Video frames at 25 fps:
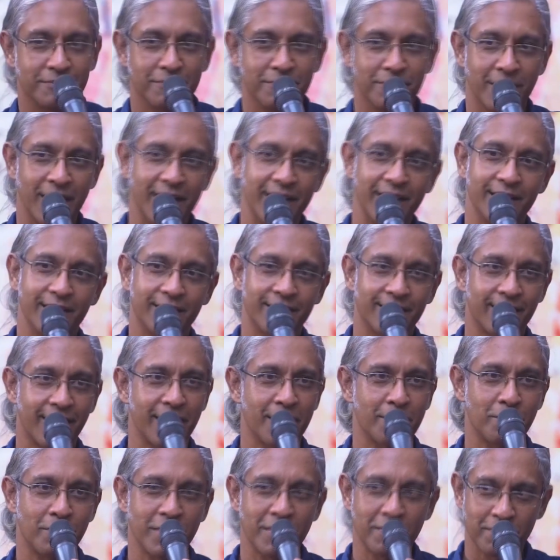many
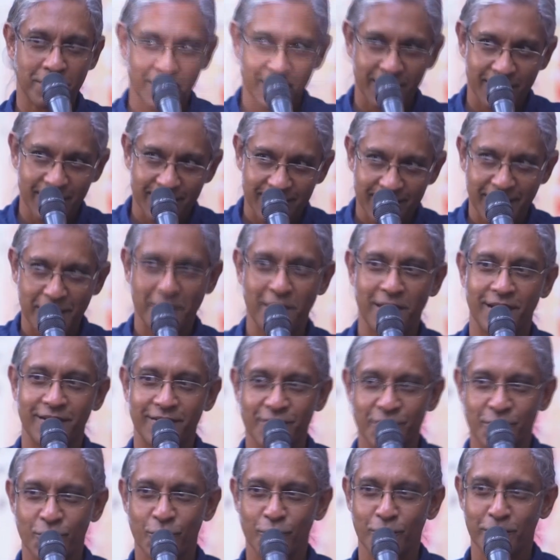great people,
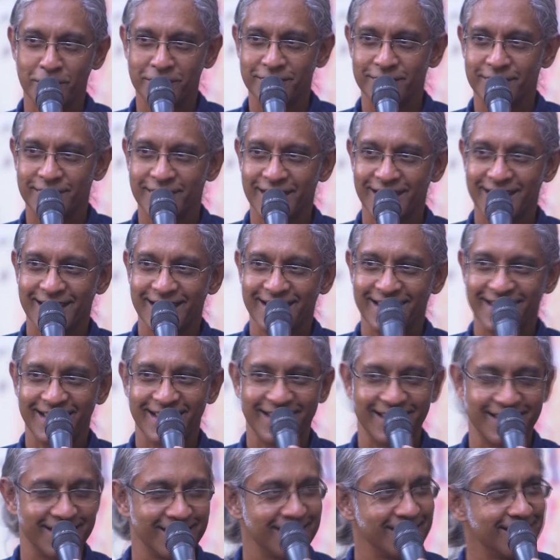amongst whom
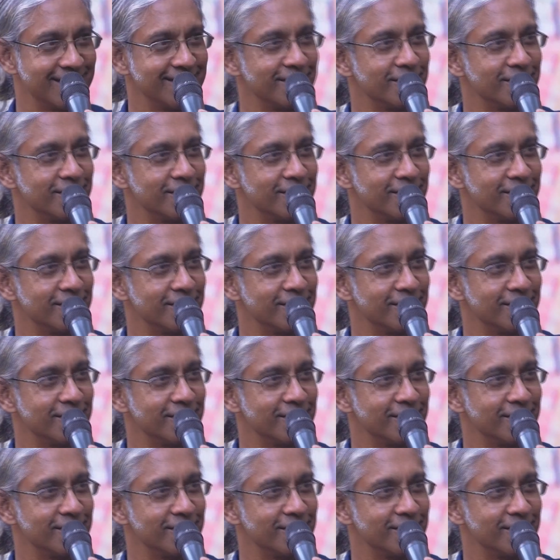uh,